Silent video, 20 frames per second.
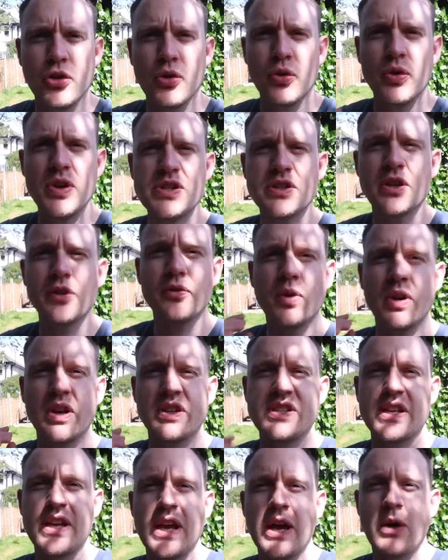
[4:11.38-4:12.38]
The reason I
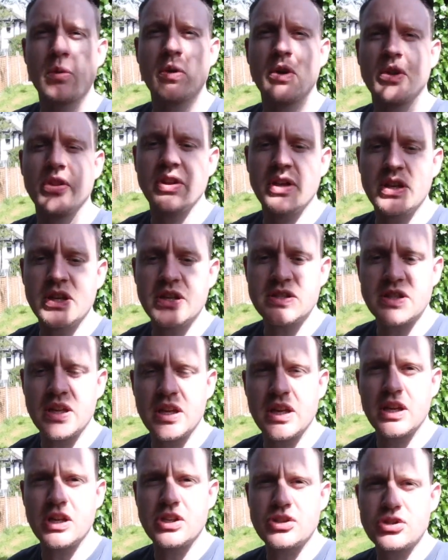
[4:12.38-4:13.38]
wanted to get one of these
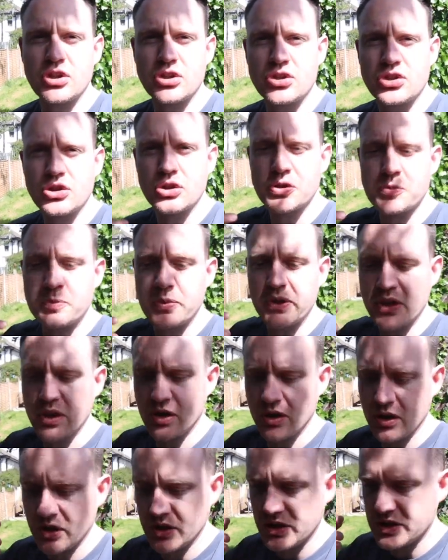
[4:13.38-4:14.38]
is just
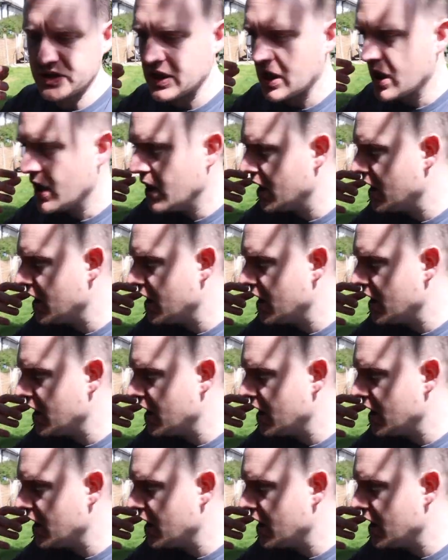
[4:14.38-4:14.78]
because